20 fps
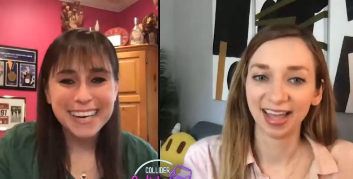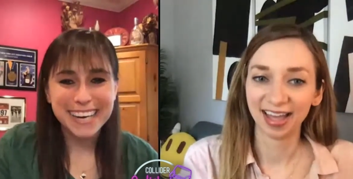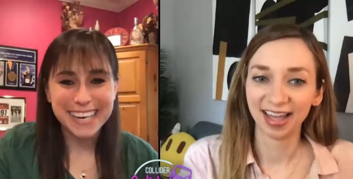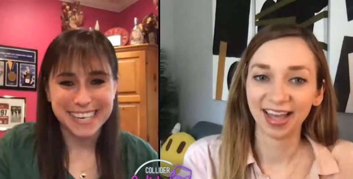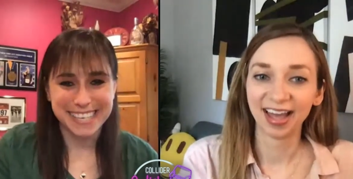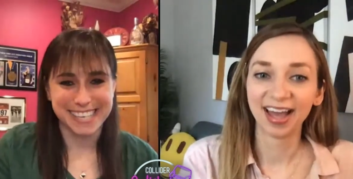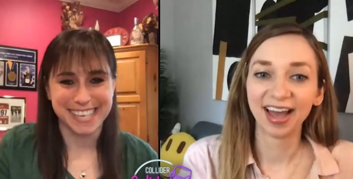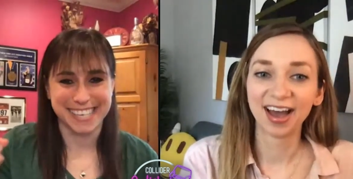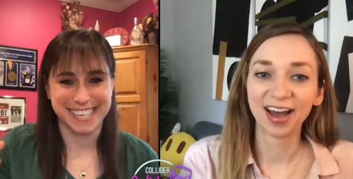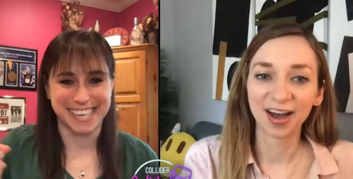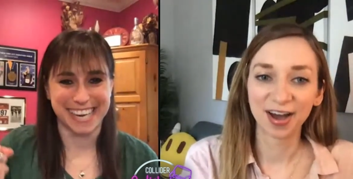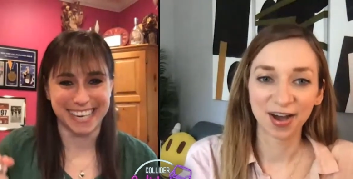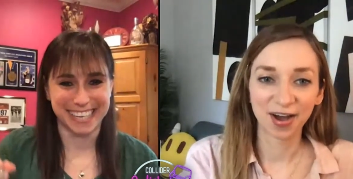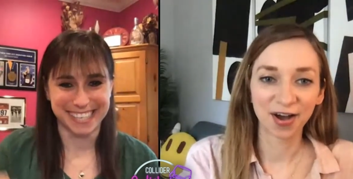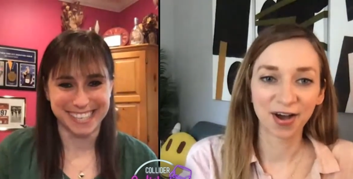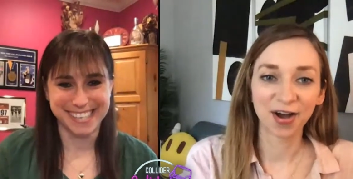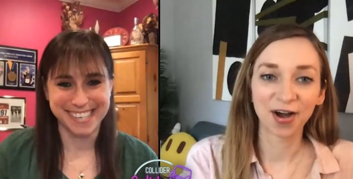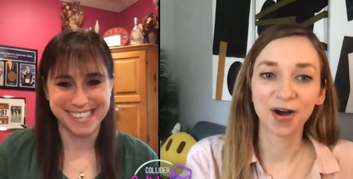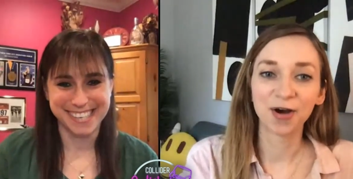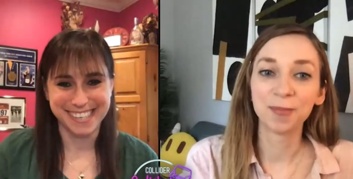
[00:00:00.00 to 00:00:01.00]

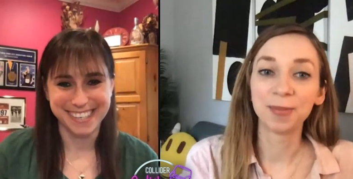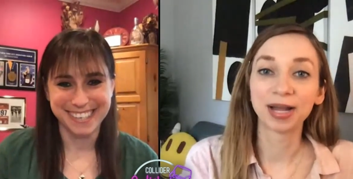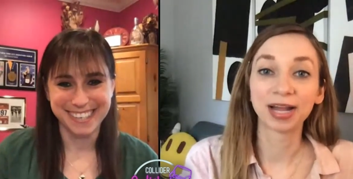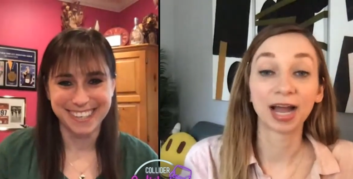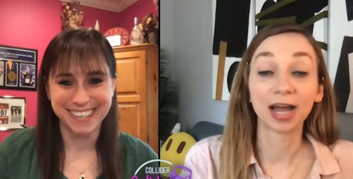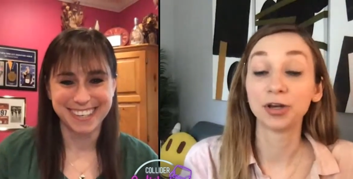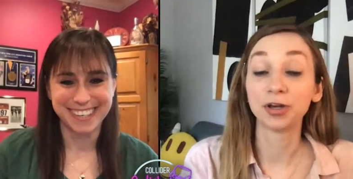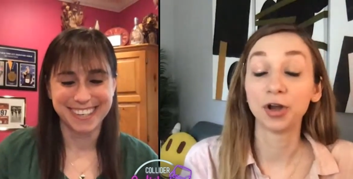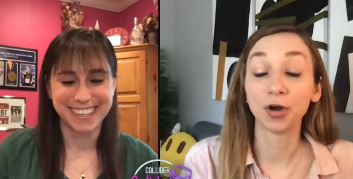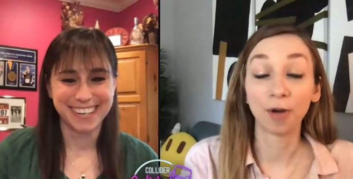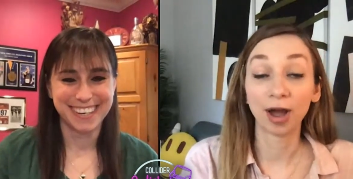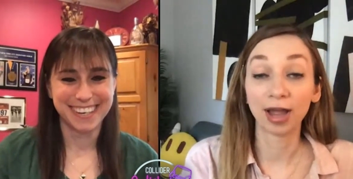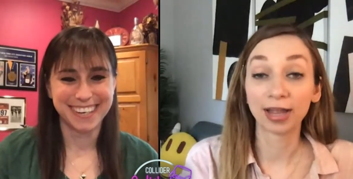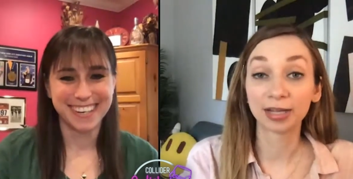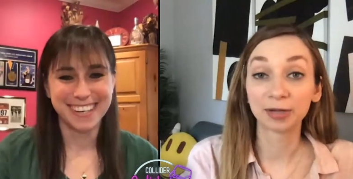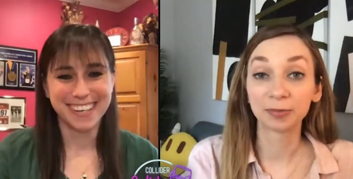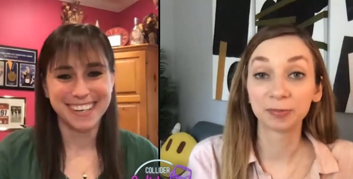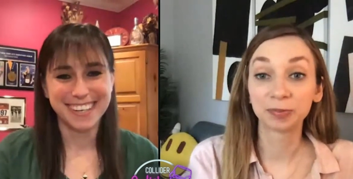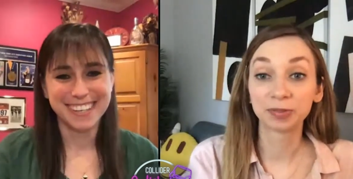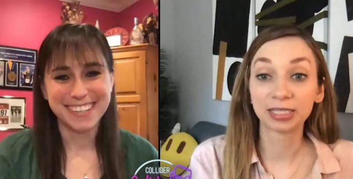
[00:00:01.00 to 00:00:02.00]
Speaker 1: existence. Oh my God. No, I
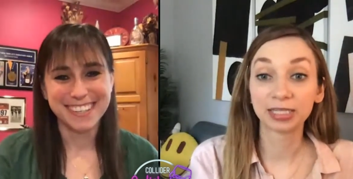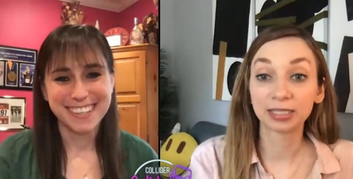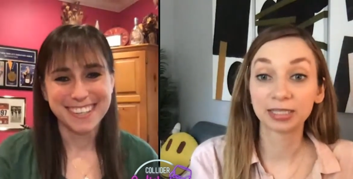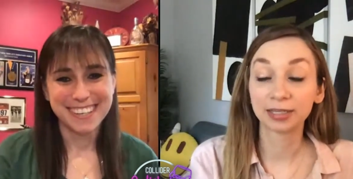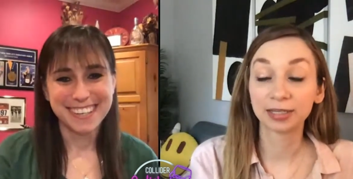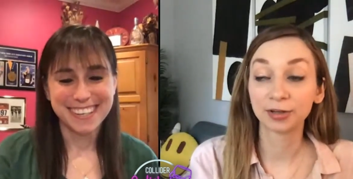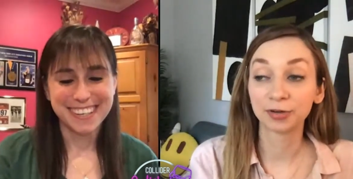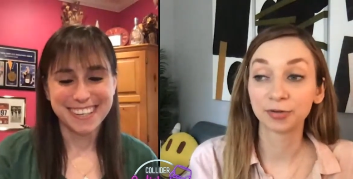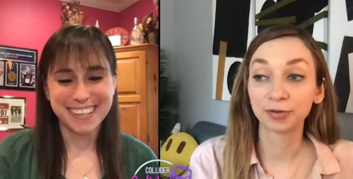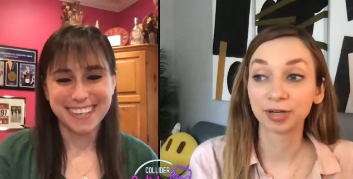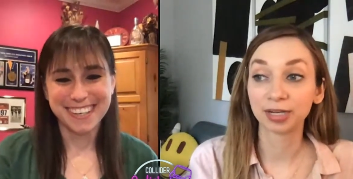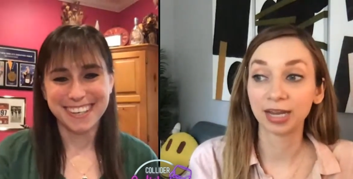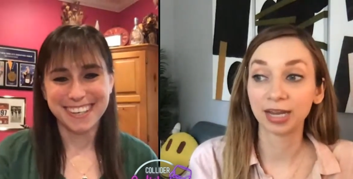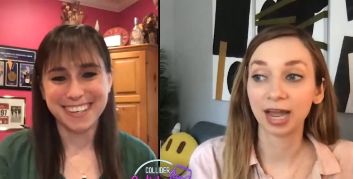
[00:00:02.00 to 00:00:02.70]
completely agree.